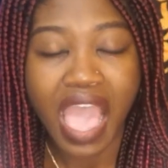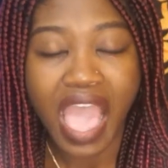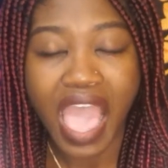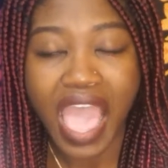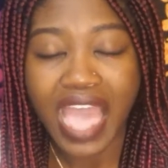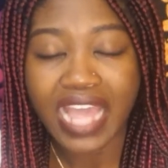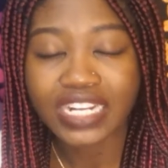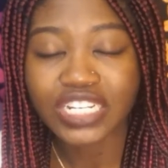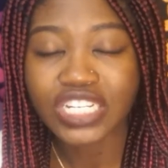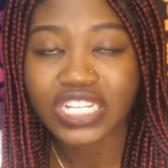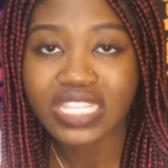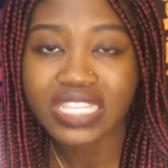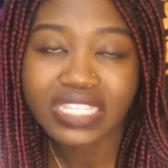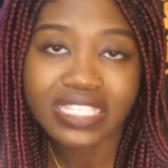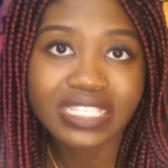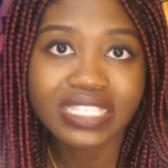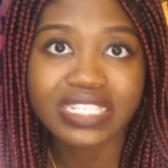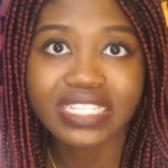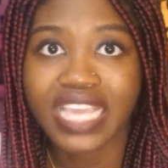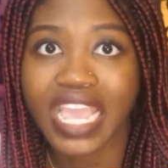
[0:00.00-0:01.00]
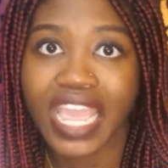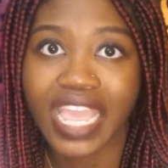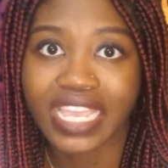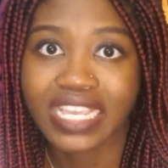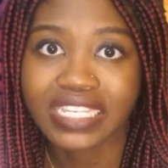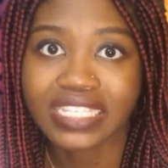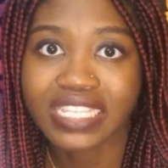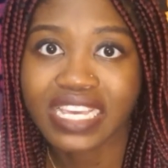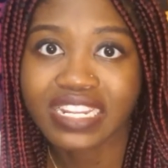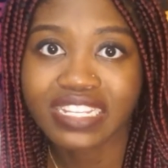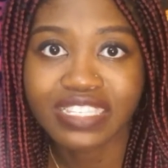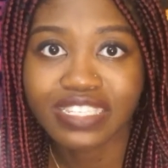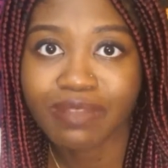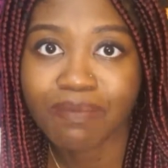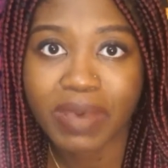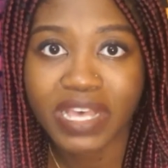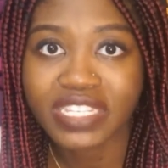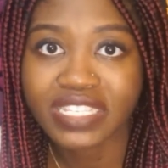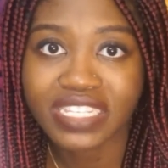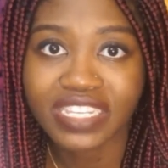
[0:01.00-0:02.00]
And to this day, he said it's the
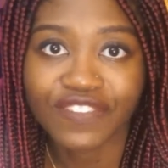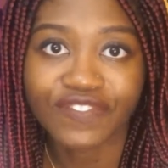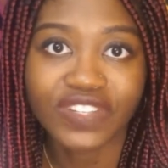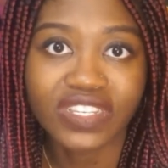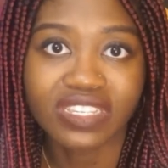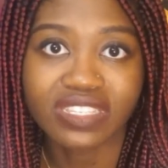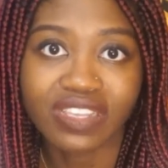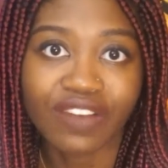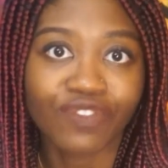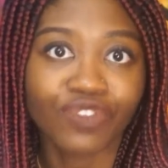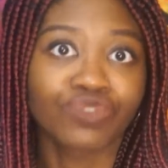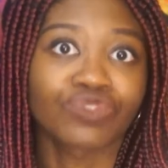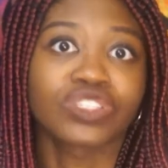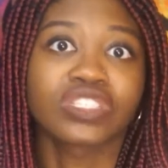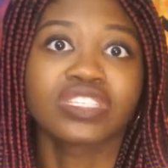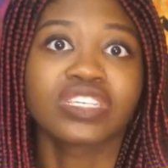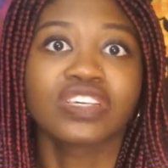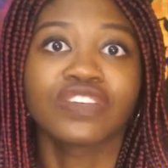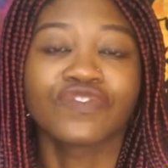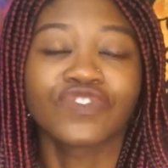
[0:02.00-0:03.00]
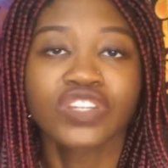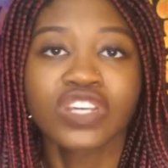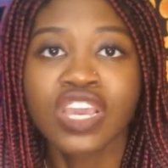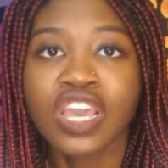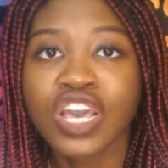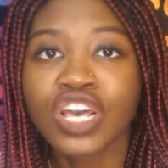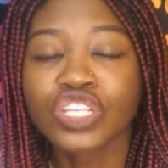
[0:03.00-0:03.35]
best gift he's ever received.